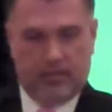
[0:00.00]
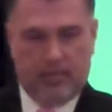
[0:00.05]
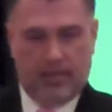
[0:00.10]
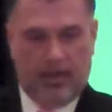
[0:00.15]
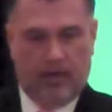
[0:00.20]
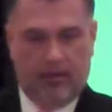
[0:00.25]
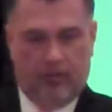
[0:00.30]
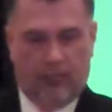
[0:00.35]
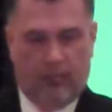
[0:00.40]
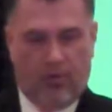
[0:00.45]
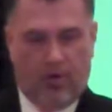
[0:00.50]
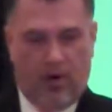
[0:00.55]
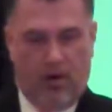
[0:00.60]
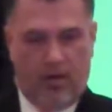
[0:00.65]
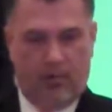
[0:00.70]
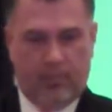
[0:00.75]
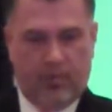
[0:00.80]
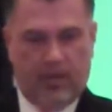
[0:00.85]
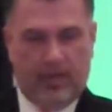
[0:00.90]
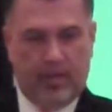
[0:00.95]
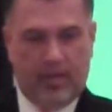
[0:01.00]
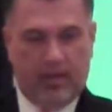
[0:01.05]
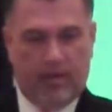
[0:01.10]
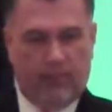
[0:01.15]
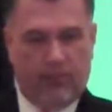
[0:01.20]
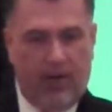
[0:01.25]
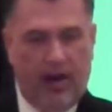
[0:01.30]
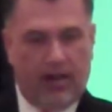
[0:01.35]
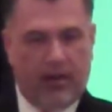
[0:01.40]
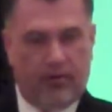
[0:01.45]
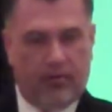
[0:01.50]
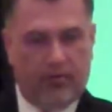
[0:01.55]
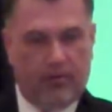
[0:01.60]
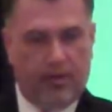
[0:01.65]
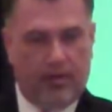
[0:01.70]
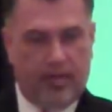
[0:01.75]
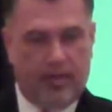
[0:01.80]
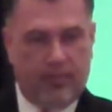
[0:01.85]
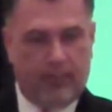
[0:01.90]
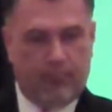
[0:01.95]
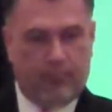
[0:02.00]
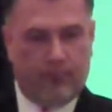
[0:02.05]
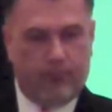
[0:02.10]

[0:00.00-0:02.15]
send them promptly and regularly.